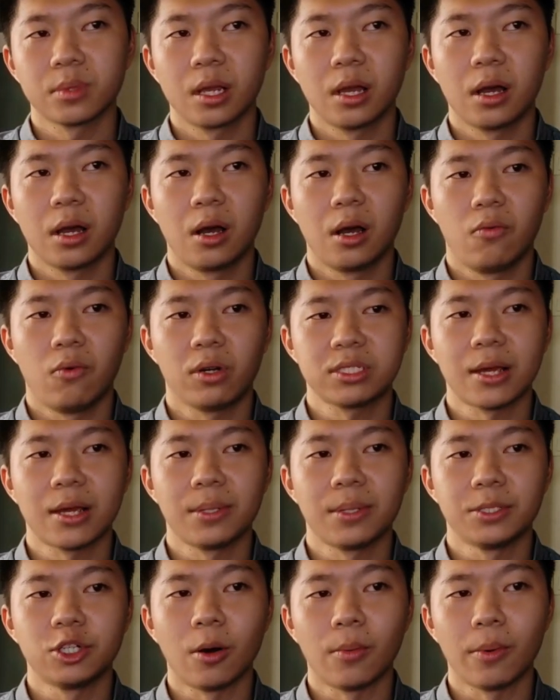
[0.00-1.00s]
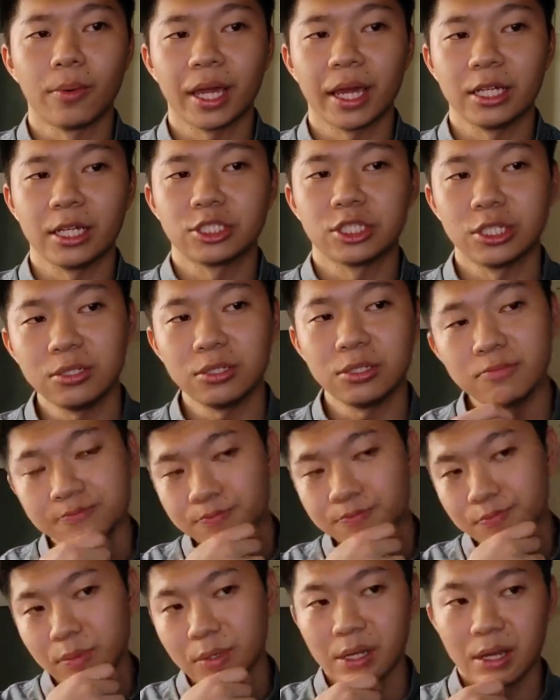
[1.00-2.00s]
What type of job application?
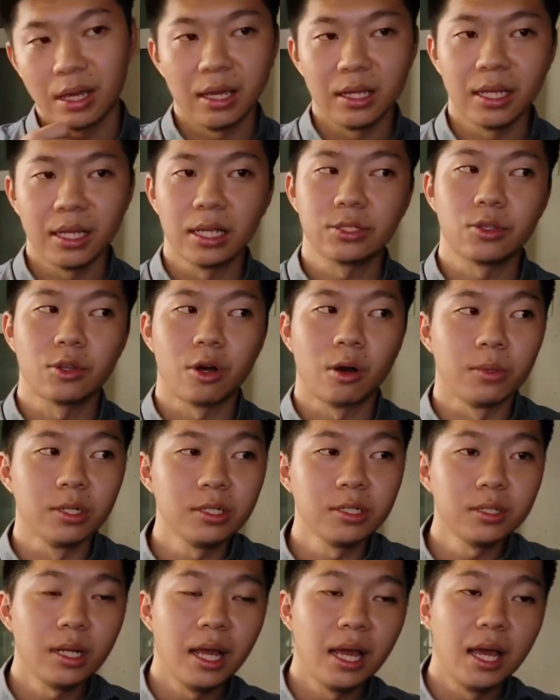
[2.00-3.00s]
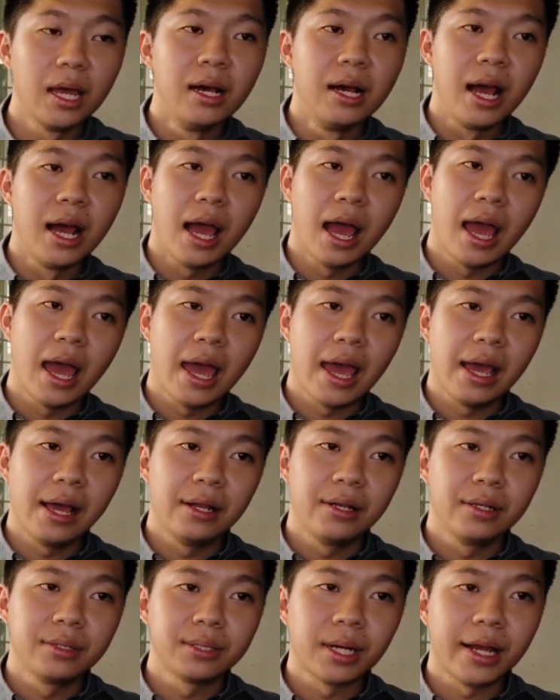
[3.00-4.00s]
That's normal. And the
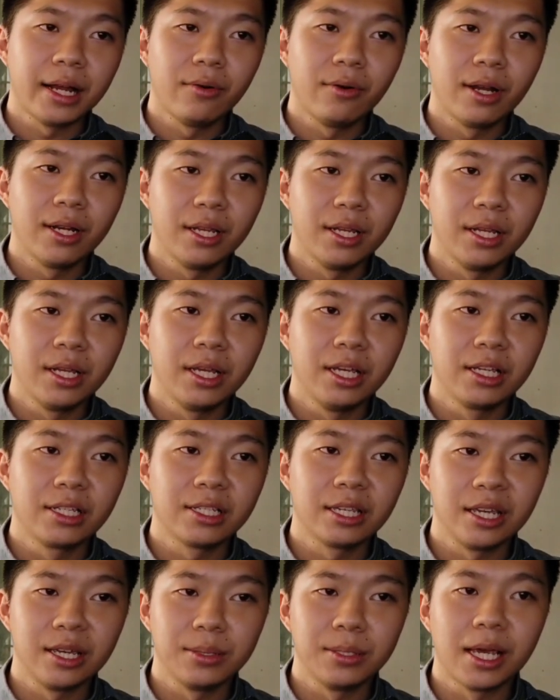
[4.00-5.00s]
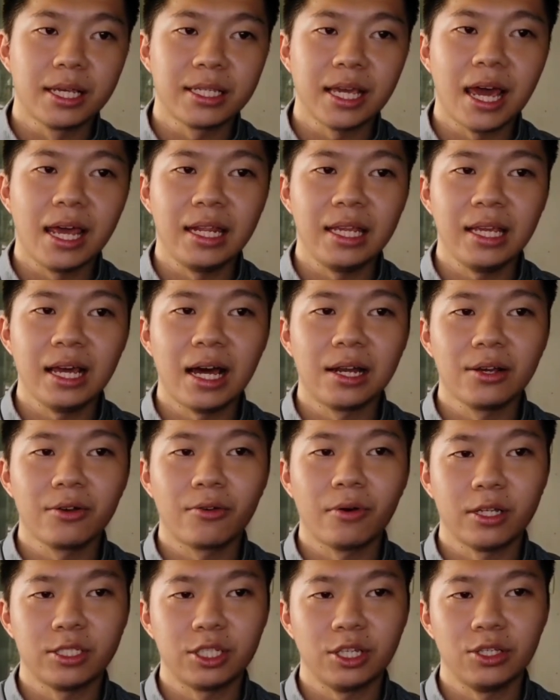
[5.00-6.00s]
final one, it is if there's any other
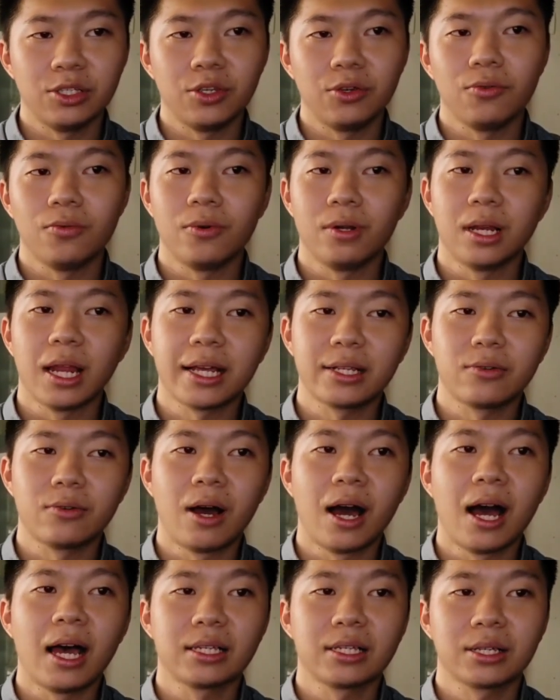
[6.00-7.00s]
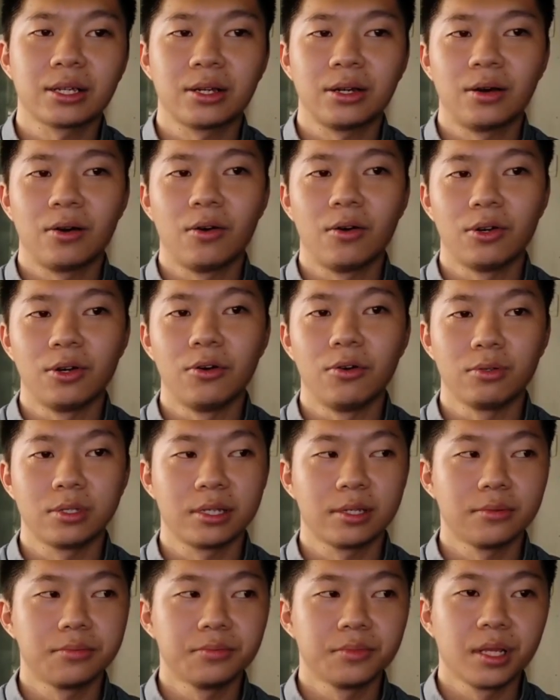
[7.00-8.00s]
questions you would like to ask or note.
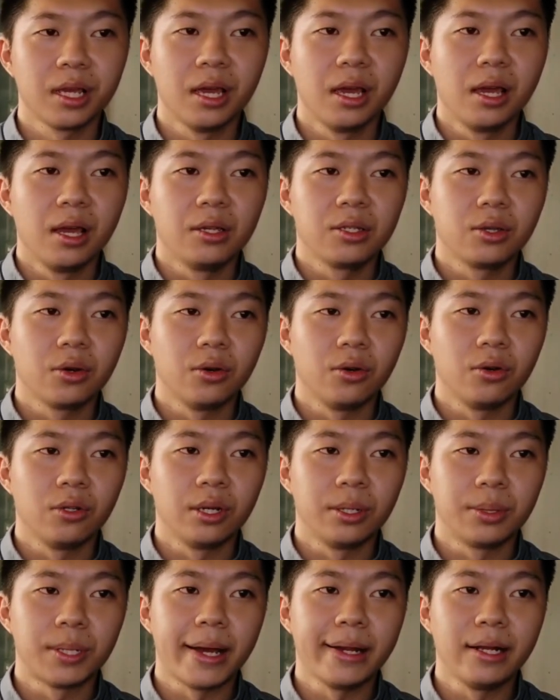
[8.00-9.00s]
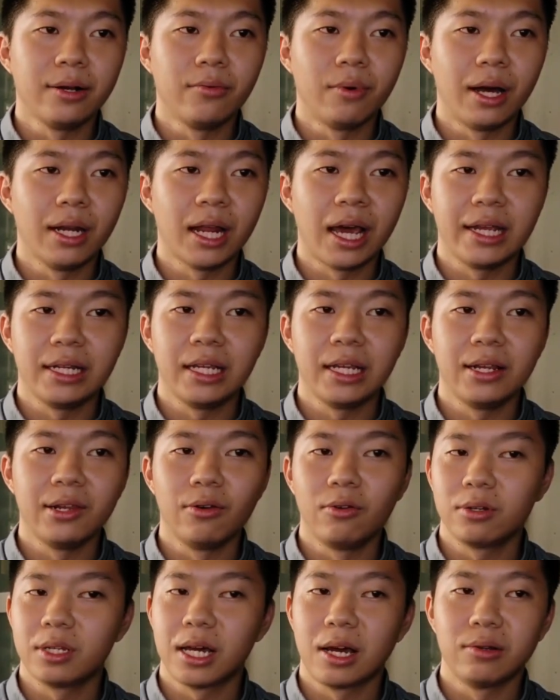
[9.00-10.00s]
So the final one, I did note
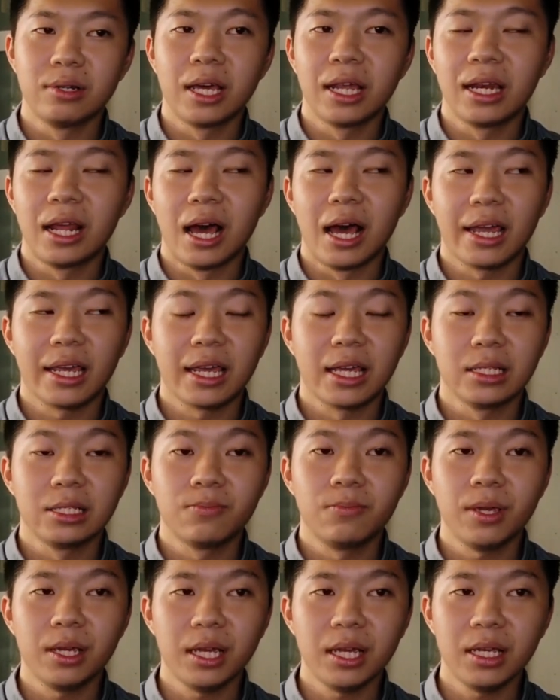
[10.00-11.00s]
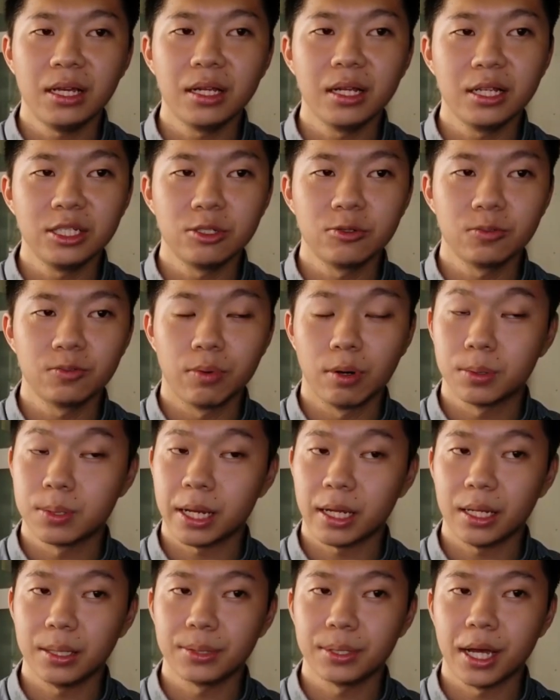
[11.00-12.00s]
down that I can speak English perfectly
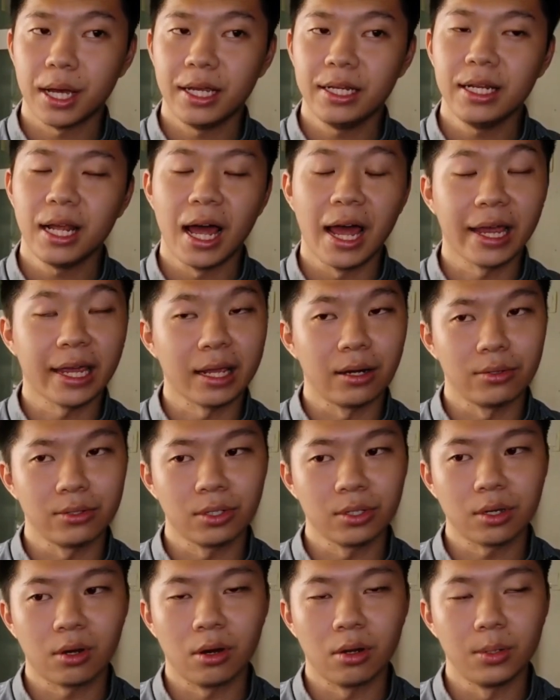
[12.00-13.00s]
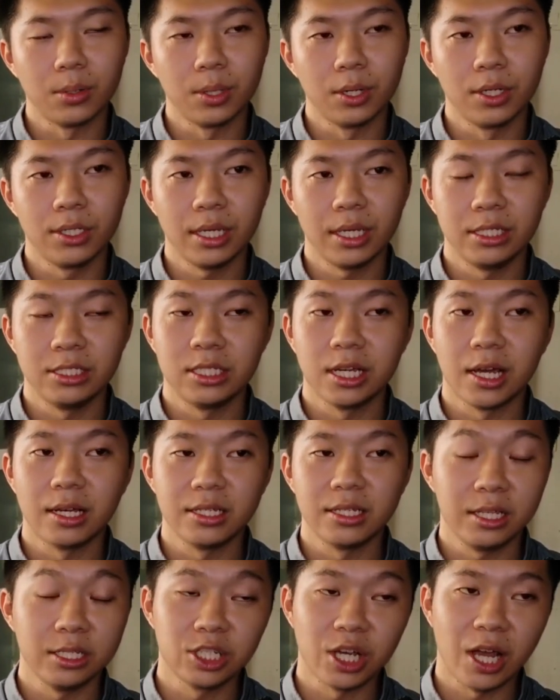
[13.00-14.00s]
fine. I can also converse in
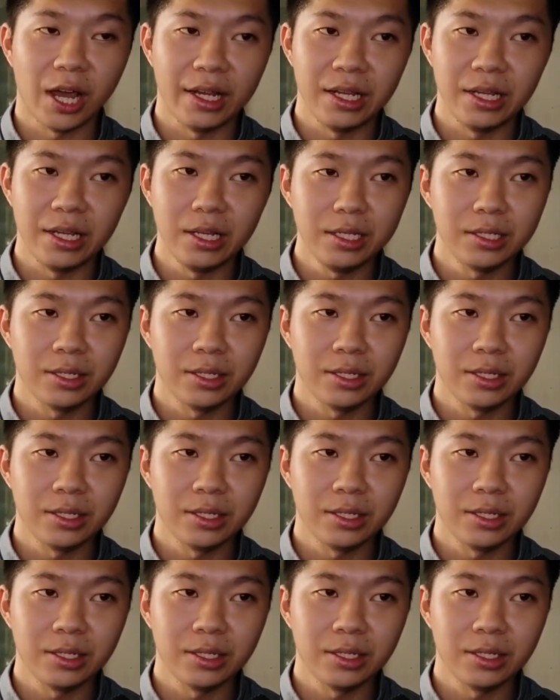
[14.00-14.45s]
Chinese